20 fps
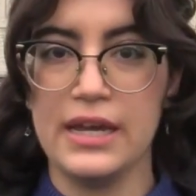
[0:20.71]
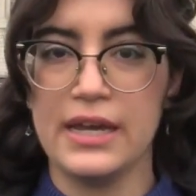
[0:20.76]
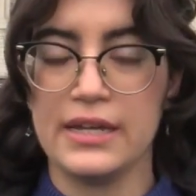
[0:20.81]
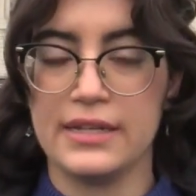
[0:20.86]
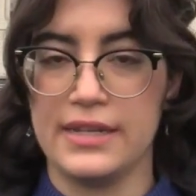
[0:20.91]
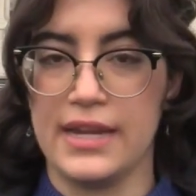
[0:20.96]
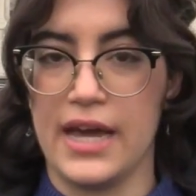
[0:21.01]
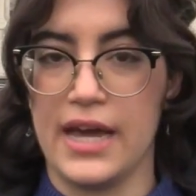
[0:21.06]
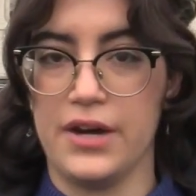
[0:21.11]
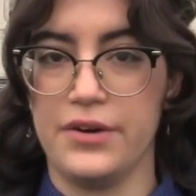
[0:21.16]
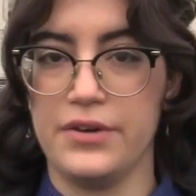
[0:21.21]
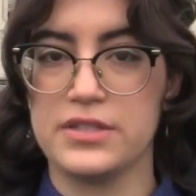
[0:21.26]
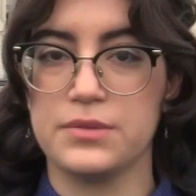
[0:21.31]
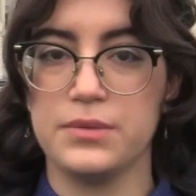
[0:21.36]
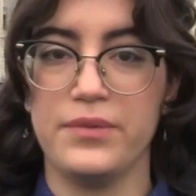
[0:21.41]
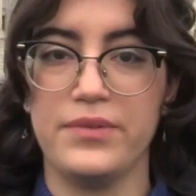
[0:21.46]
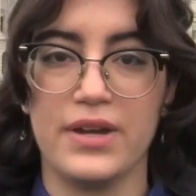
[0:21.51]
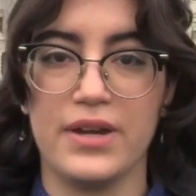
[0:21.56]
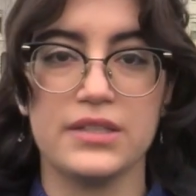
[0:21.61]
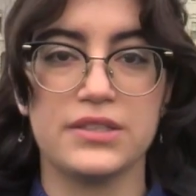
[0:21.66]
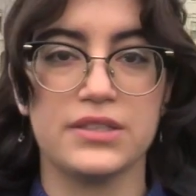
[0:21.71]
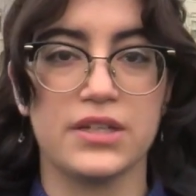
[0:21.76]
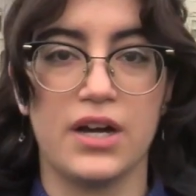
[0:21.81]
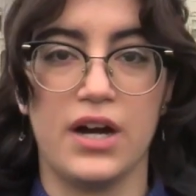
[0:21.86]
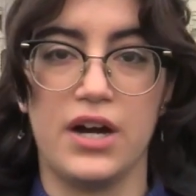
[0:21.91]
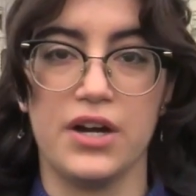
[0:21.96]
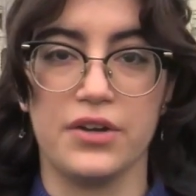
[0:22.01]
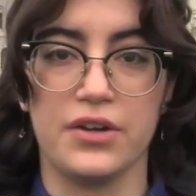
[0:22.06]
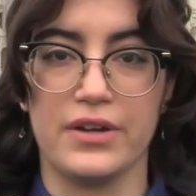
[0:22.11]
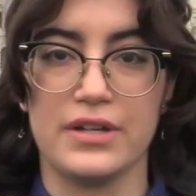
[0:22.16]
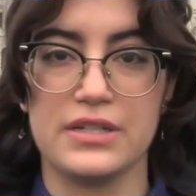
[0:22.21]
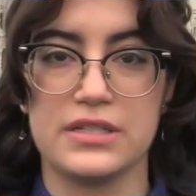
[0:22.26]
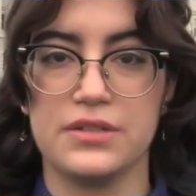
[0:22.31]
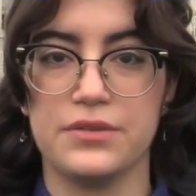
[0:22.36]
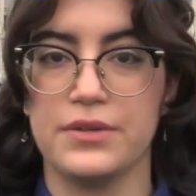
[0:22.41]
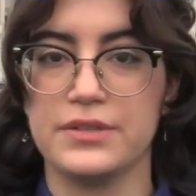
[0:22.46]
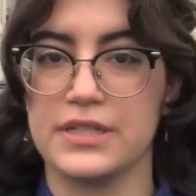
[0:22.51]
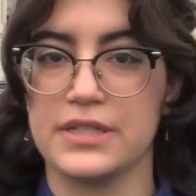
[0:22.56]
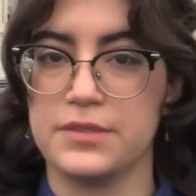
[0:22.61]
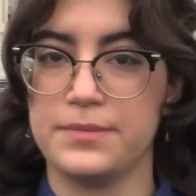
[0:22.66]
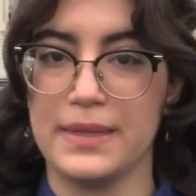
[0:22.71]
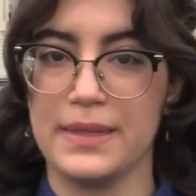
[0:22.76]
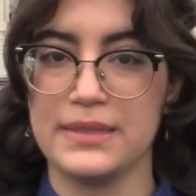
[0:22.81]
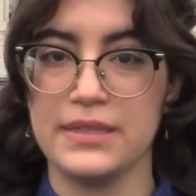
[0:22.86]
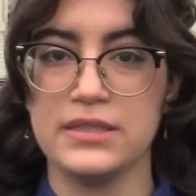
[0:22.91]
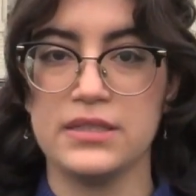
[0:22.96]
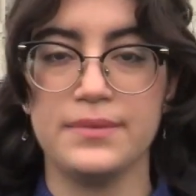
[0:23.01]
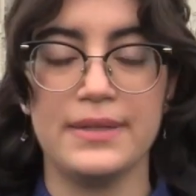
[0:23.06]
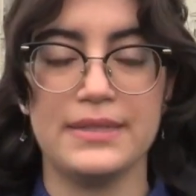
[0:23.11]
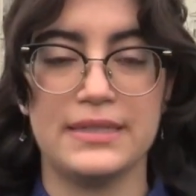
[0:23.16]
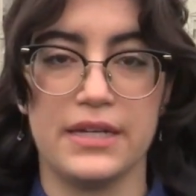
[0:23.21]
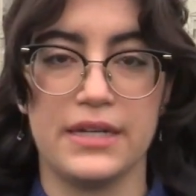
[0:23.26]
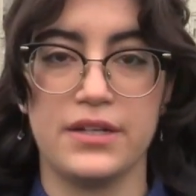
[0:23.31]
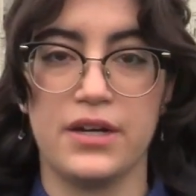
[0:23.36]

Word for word: Now it's moving on to Congress, which is expected to be dead